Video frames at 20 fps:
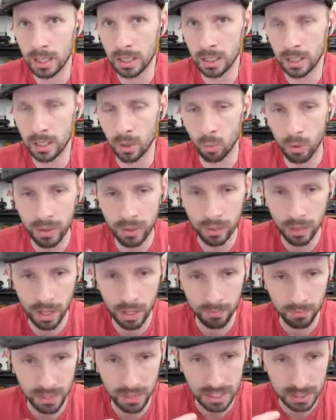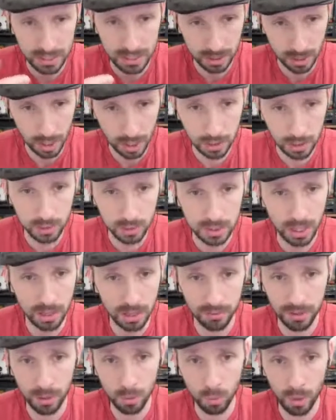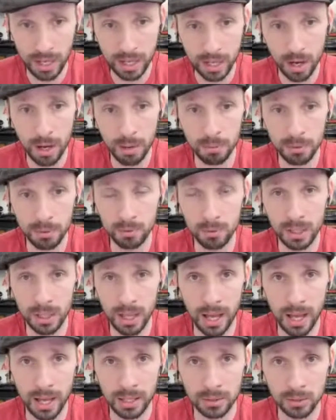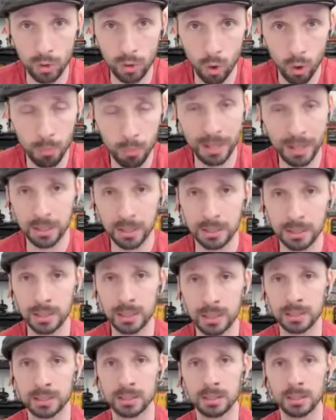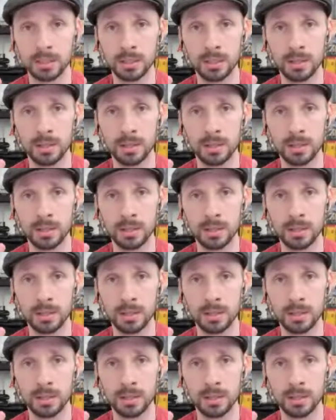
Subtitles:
When if they like you said, if they wake up and realize, oh my goodness,